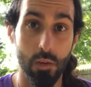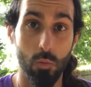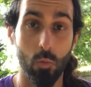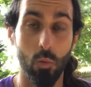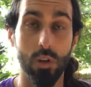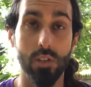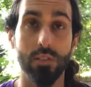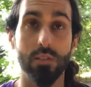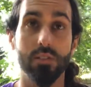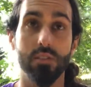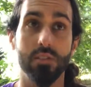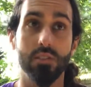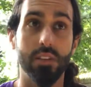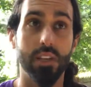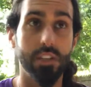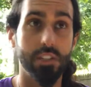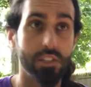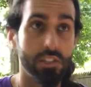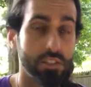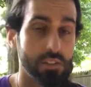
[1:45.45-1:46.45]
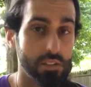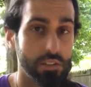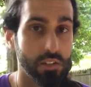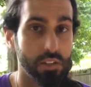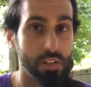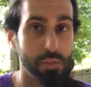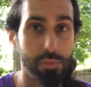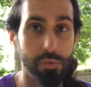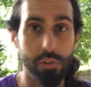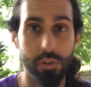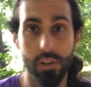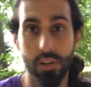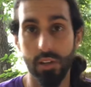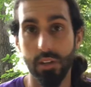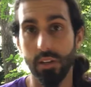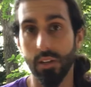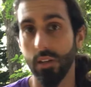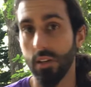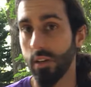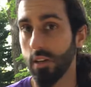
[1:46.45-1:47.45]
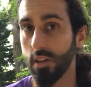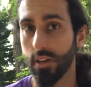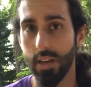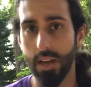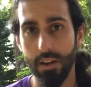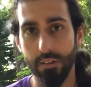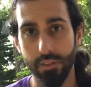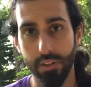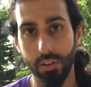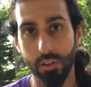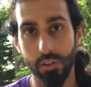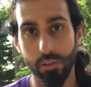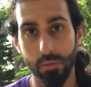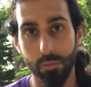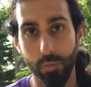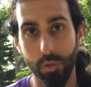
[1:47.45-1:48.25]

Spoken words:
what stages of sleep you're in, everything.